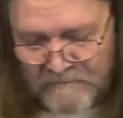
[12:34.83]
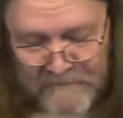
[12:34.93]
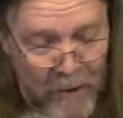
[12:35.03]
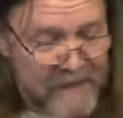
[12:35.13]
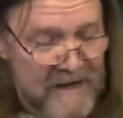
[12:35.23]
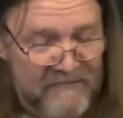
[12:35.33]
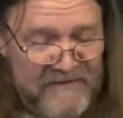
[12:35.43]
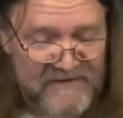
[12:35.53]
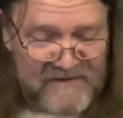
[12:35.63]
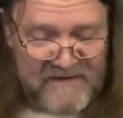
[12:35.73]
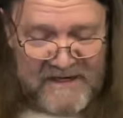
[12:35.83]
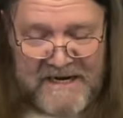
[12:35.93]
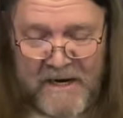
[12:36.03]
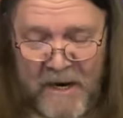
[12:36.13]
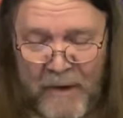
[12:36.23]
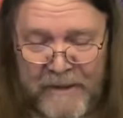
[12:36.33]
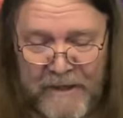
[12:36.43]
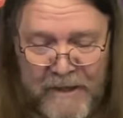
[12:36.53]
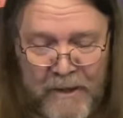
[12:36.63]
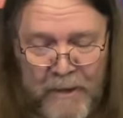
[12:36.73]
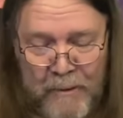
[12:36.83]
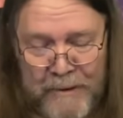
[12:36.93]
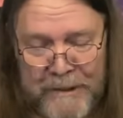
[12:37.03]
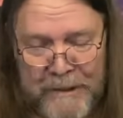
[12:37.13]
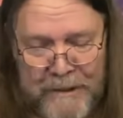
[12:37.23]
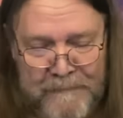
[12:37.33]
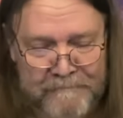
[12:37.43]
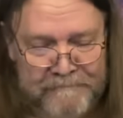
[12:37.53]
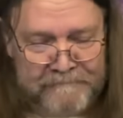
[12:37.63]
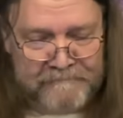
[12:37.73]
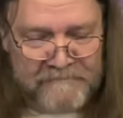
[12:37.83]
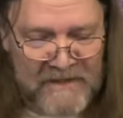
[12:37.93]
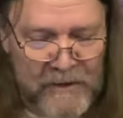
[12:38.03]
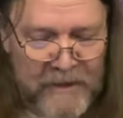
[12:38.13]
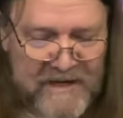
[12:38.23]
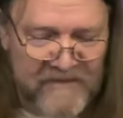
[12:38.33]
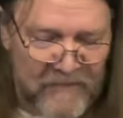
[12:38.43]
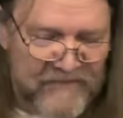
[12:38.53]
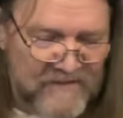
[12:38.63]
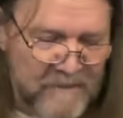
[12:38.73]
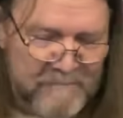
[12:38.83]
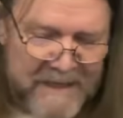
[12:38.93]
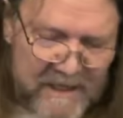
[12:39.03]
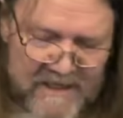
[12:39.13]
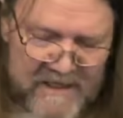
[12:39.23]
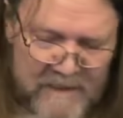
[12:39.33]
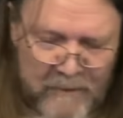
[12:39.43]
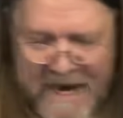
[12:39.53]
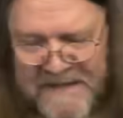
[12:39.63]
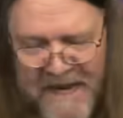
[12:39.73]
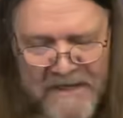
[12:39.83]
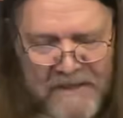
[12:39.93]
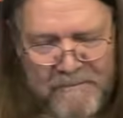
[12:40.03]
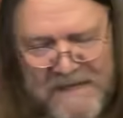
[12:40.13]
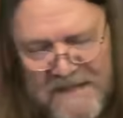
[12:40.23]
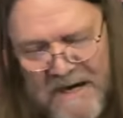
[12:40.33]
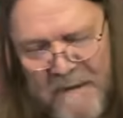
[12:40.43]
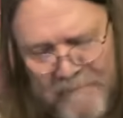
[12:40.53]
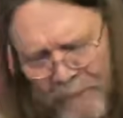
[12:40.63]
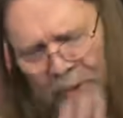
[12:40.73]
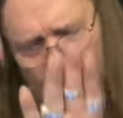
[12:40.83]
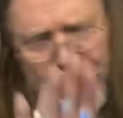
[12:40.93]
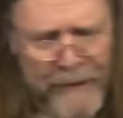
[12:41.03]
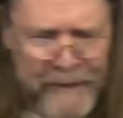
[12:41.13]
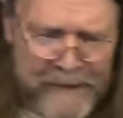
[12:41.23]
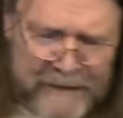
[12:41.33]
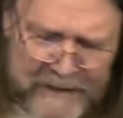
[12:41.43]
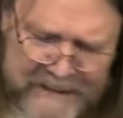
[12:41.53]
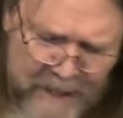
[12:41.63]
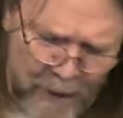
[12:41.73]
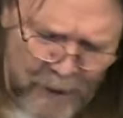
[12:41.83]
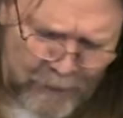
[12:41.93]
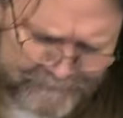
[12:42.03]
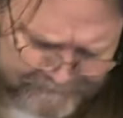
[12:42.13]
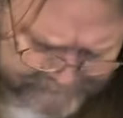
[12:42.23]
Okay, if this is Leo, you know, um, looking for stability, right? That could be the Emperor, Leo.